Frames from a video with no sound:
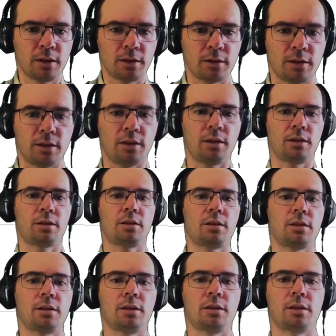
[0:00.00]
and
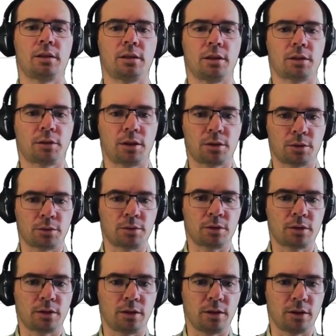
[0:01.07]

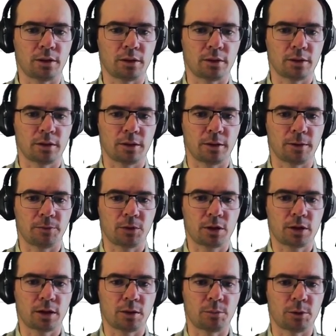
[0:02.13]
returns the
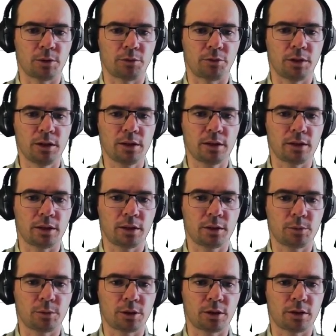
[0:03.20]
sum of this list,
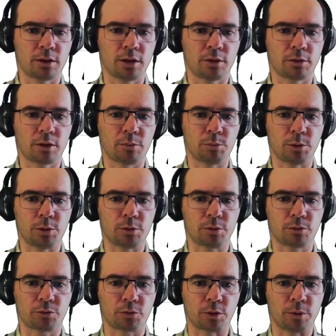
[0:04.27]
which is now composed
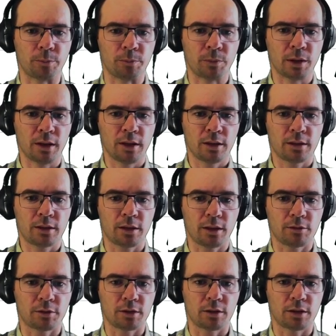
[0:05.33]
from
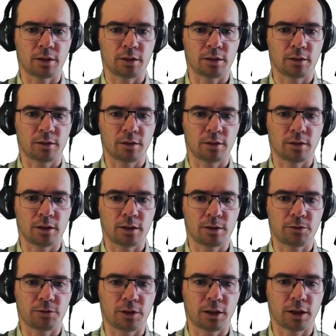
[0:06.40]
7 and this
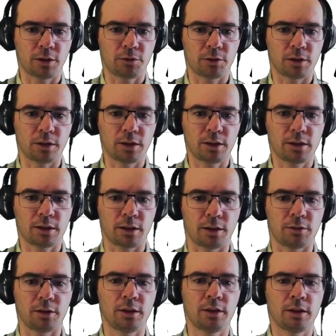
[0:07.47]
5 and this
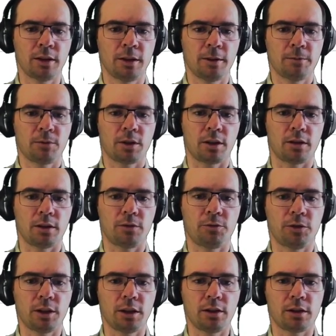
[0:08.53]
7, and then
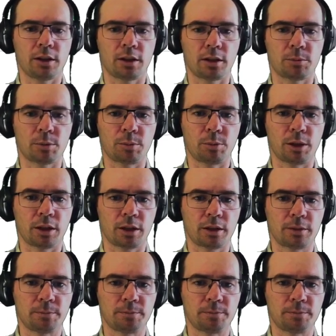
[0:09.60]
finally comes back